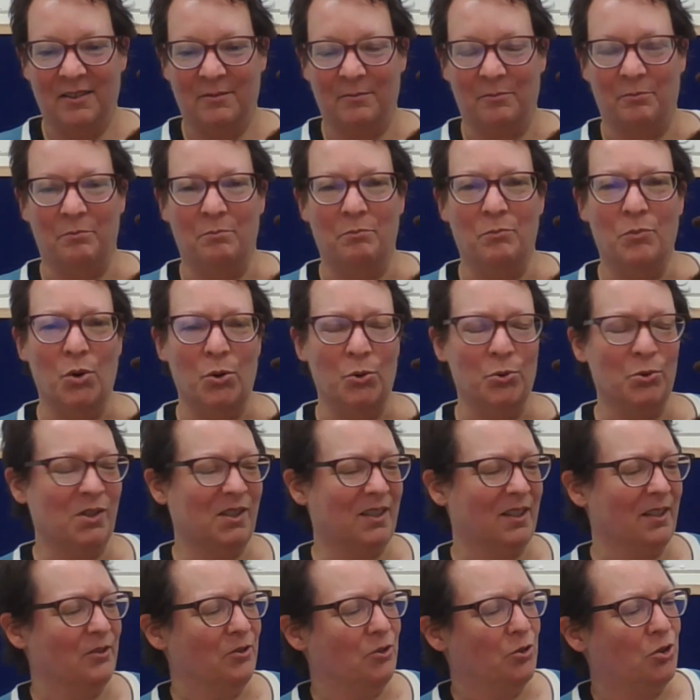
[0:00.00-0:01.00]
Moose
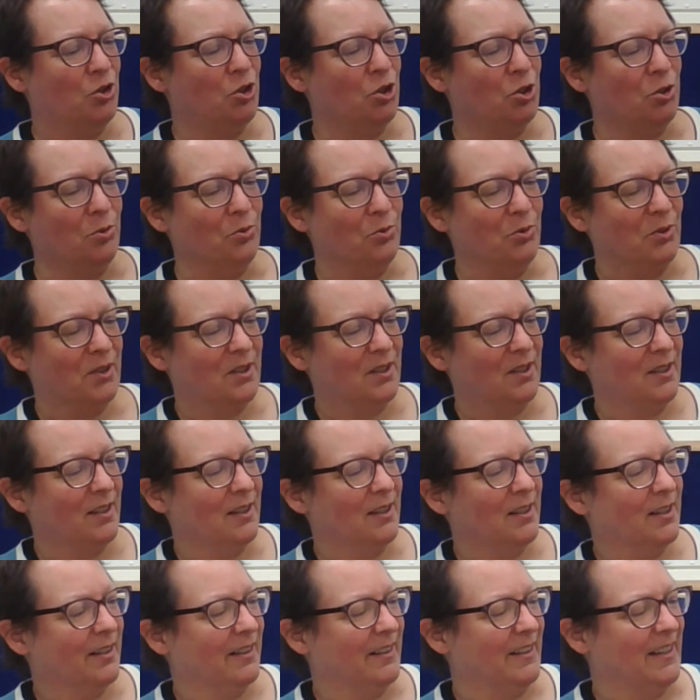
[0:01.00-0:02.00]
and juice,
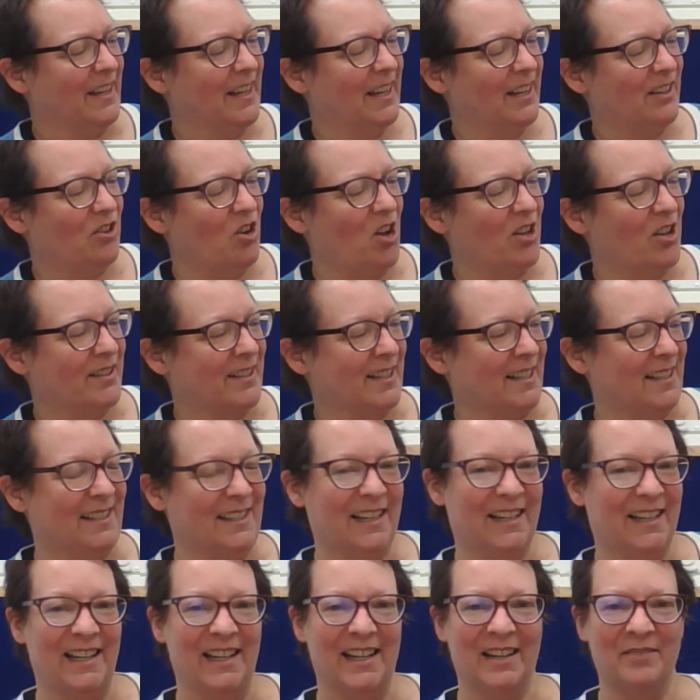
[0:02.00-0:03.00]
and getting all
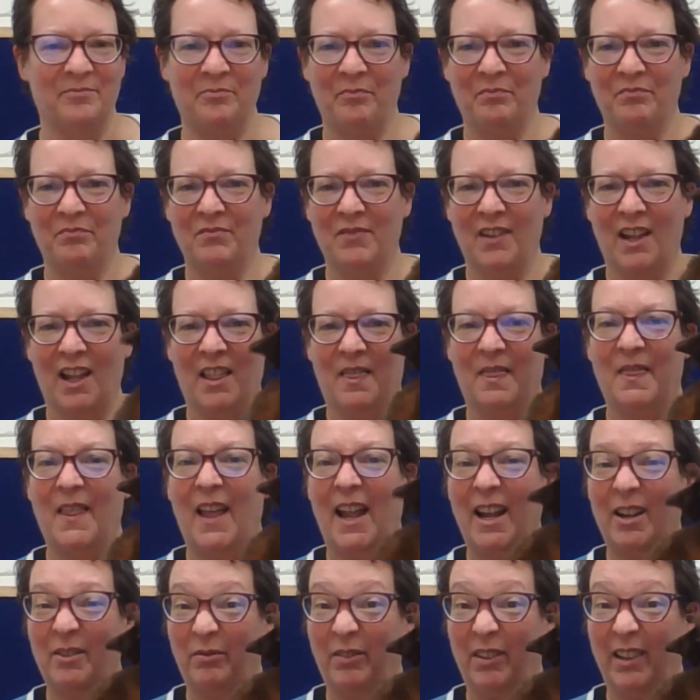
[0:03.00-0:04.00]
sticky.
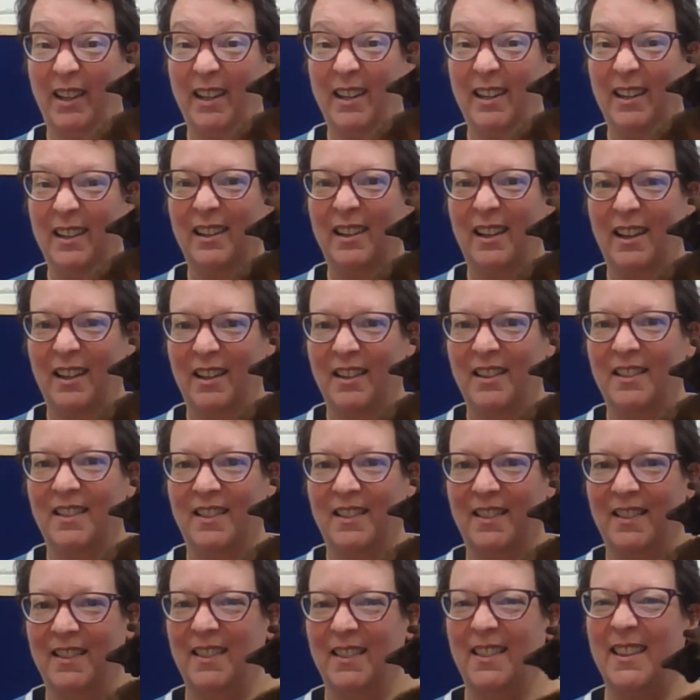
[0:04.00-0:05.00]
Thankfully,
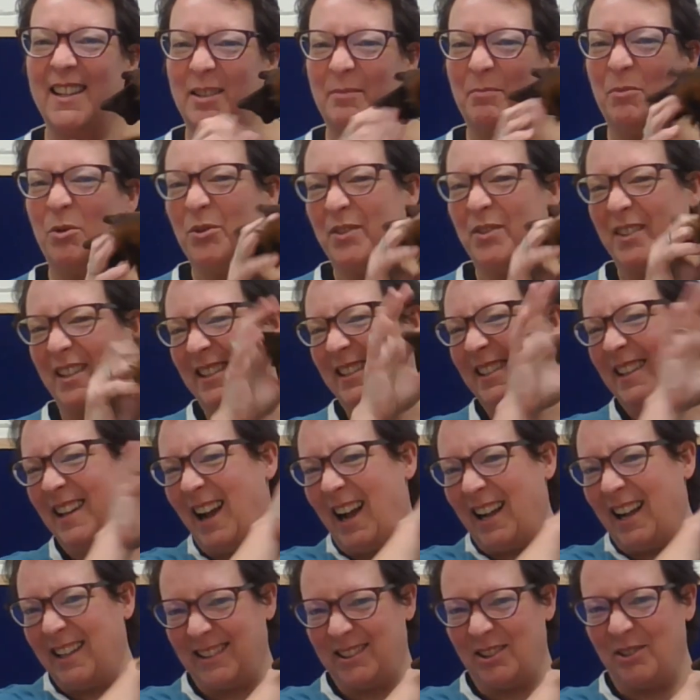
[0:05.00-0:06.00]
this moose is
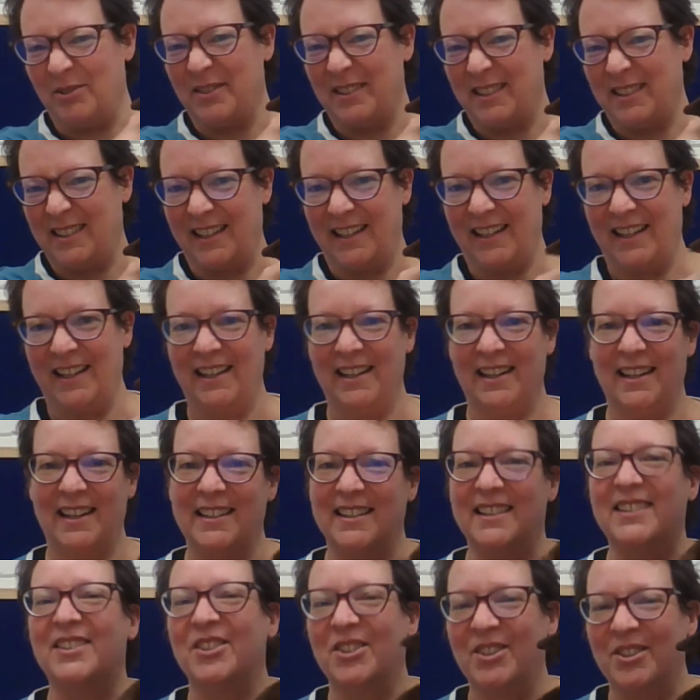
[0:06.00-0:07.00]
not so sticky. He's
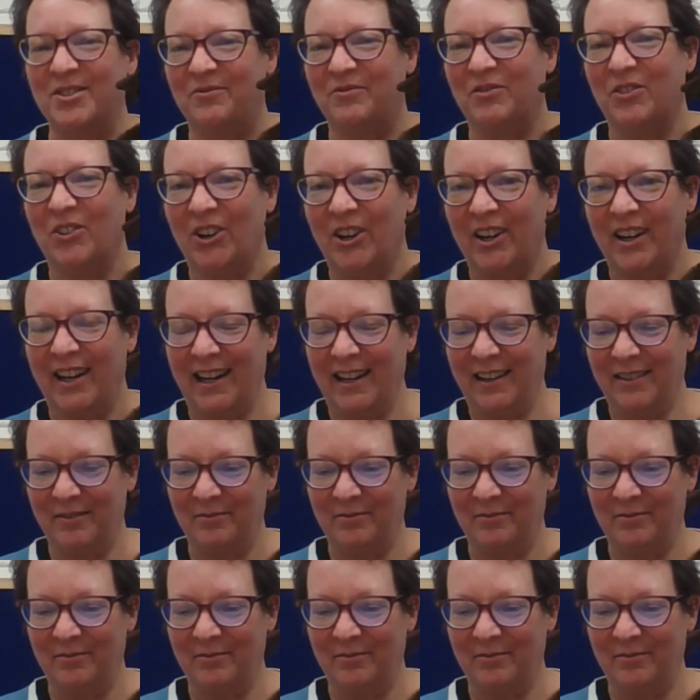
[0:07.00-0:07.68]
just furry.